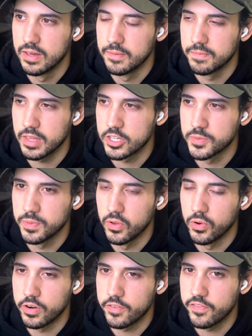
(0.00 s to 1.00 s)

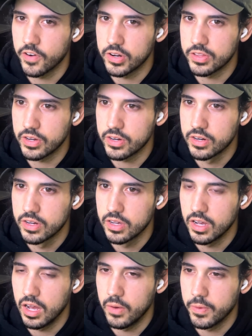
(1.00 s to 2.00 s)
explored further,
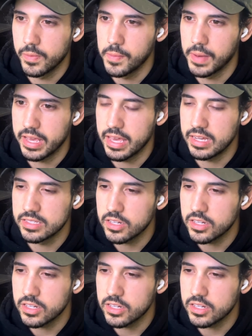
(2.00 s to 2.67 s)
would be my guess.